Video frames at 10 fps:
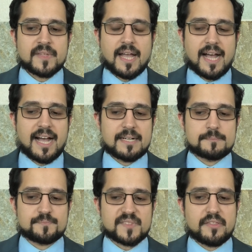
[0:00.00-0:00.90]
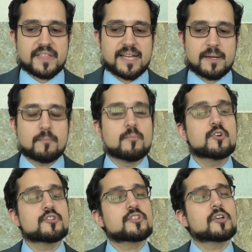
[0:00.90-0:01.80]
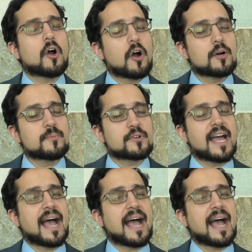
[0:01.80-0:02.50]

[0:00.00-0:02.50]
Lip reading: the most common